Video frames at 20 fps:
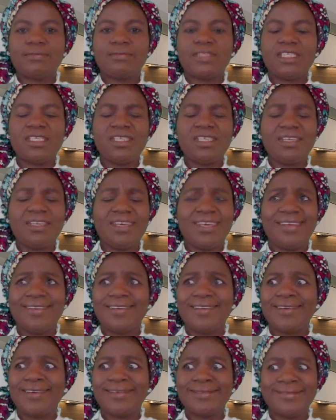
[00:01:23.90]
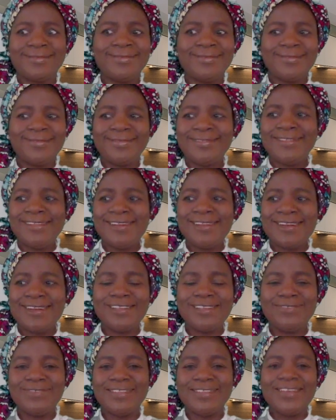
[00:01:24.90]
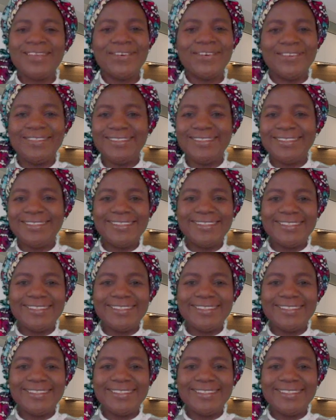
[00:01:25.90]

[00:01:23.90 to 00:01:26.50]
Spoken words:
Chicken, not with gun.